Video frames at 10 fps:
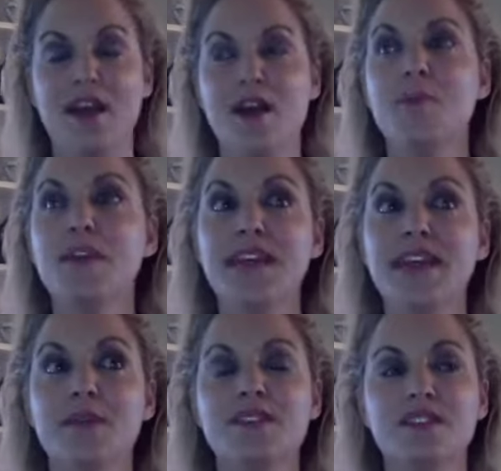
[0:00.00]
but yet
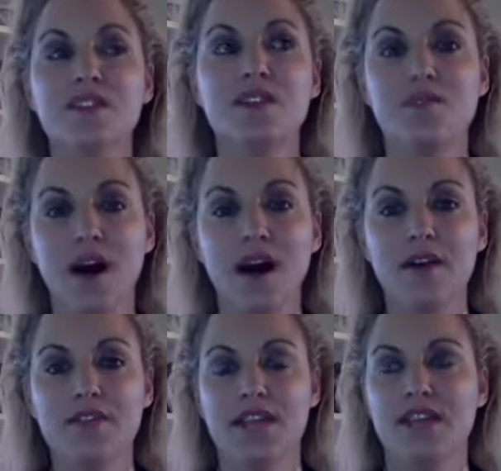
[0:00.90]
I'm still
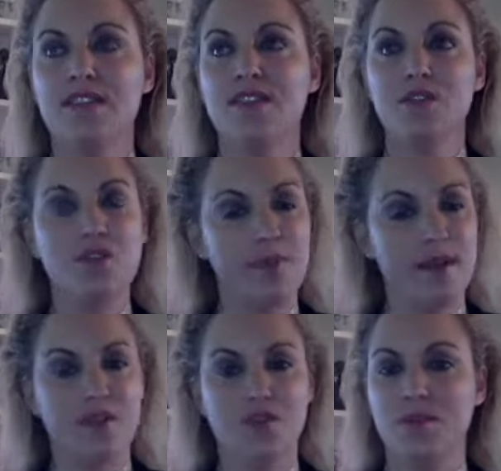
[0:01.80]
involved, and I still do my
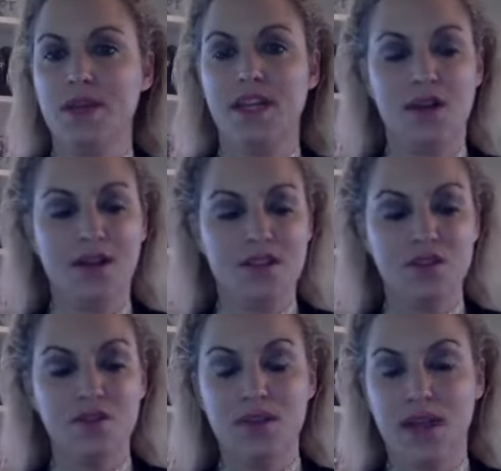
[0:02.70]
social media. You know, I still
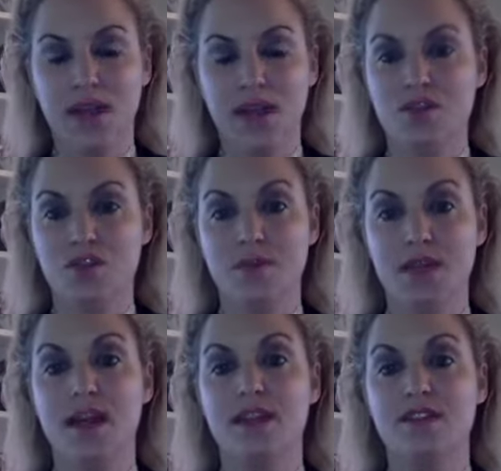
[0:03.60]
do a lot of the social
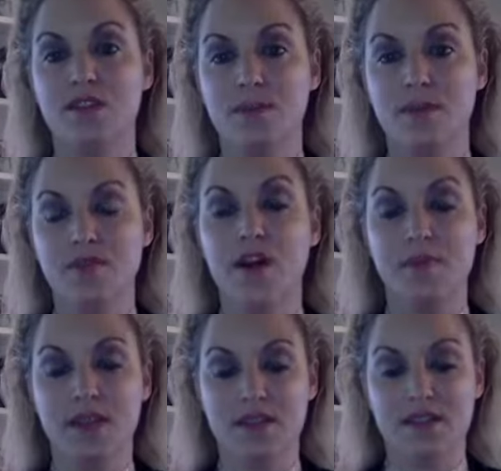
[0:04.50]
media. I still am involved,
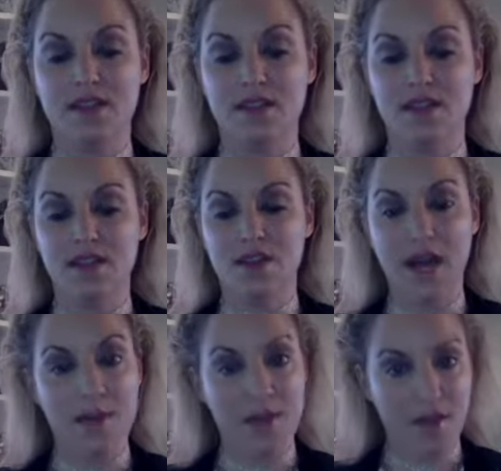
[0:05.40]
because it's, you got
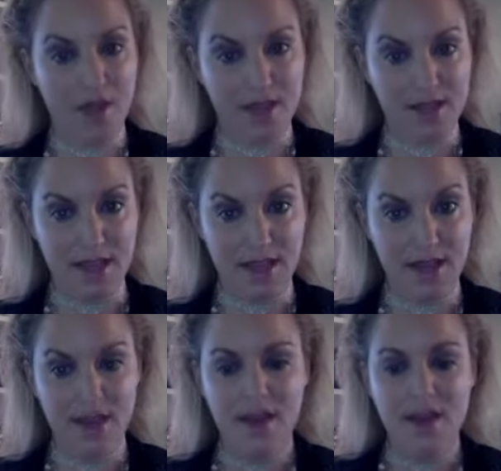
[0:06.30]
to be authentic,
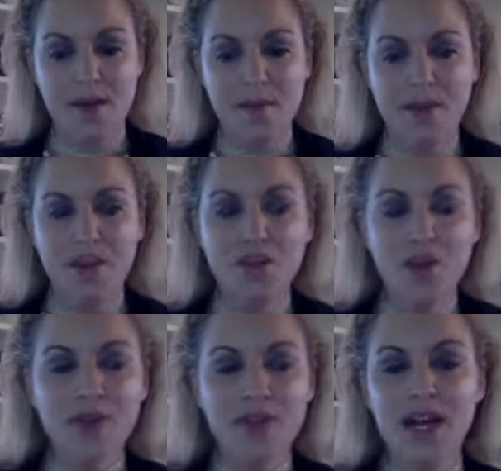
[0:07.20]
but you
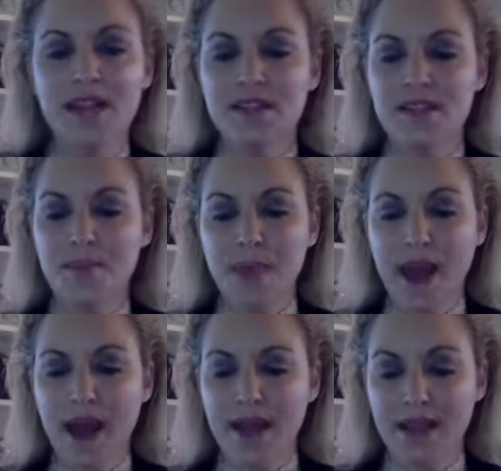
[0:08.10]
have to kind of step
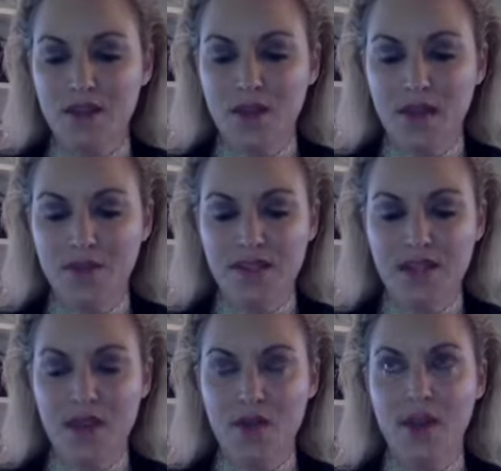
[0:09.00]
back and you have to
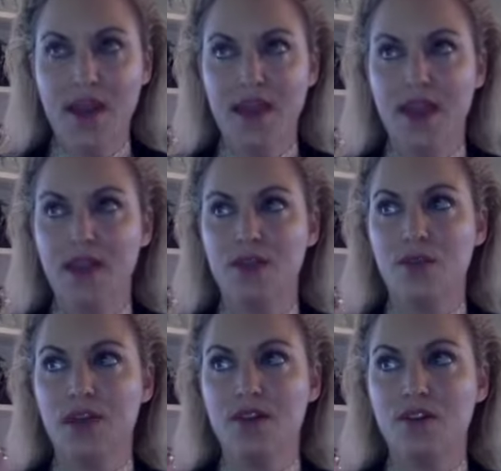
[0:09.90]
say, okay, you know,
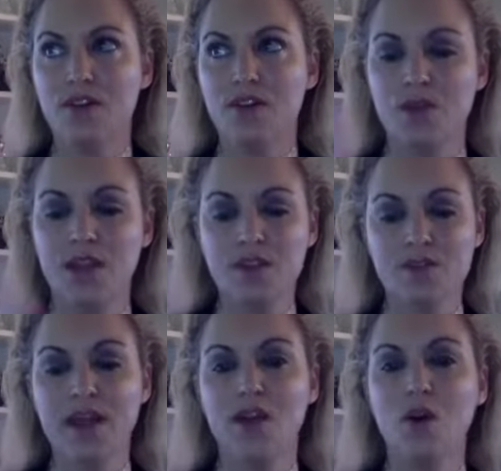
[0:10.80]
here's, here's
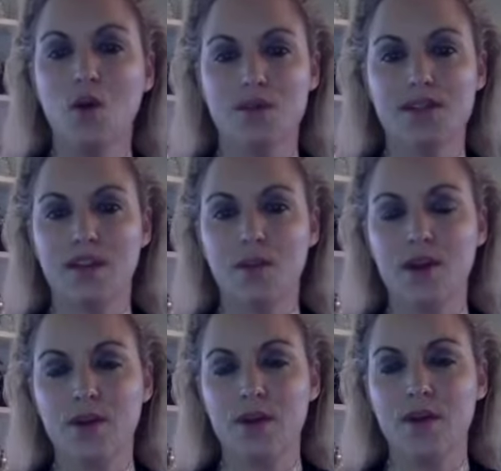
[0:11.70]
my goals. Like, where
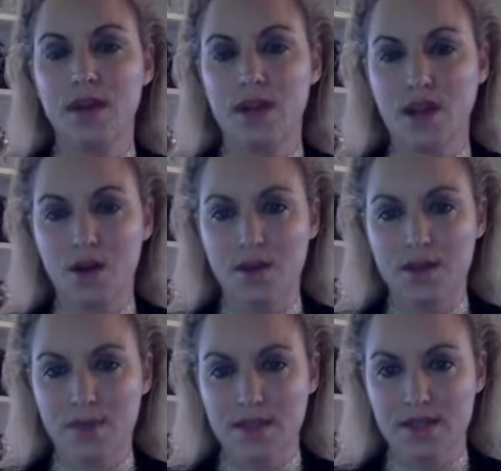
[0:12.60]
do I want to go with
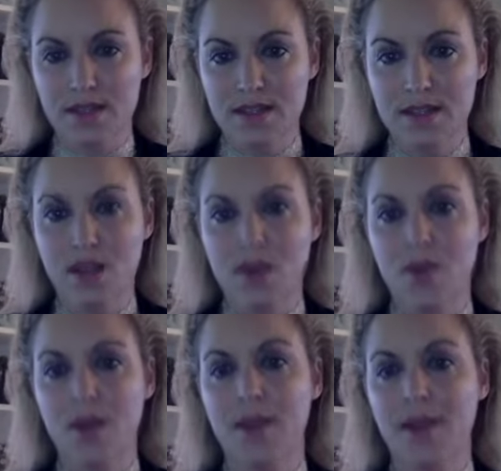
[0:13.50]
the business?
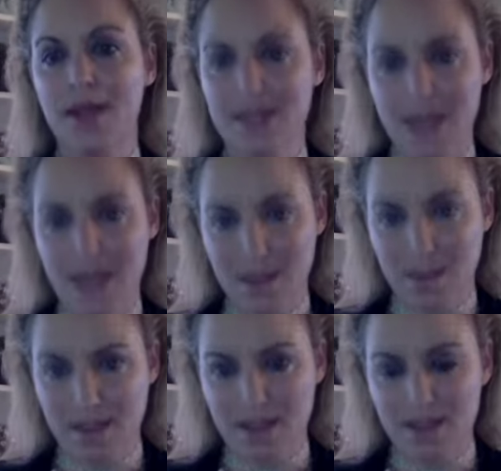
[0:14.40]
Where am I going to take the
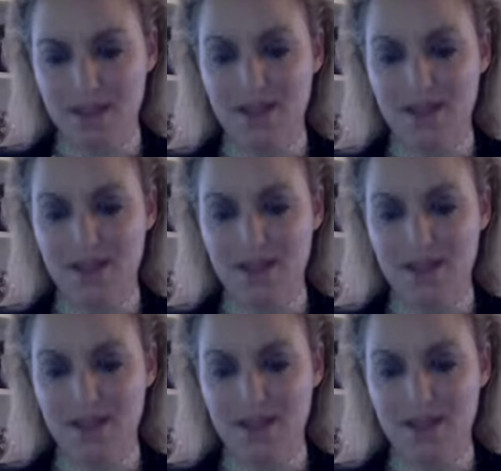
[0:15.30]
business?